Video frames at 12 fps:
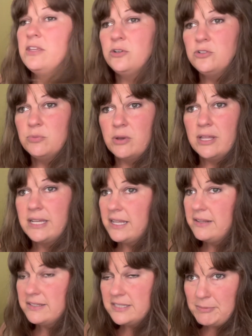Nutribullet.
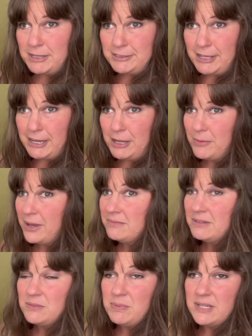Again, this is my second one.
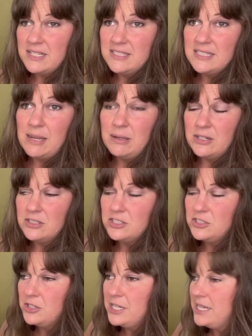It's been a
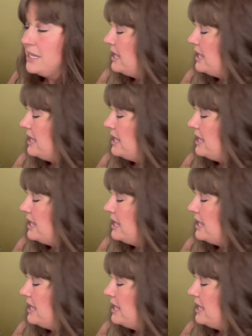sturdy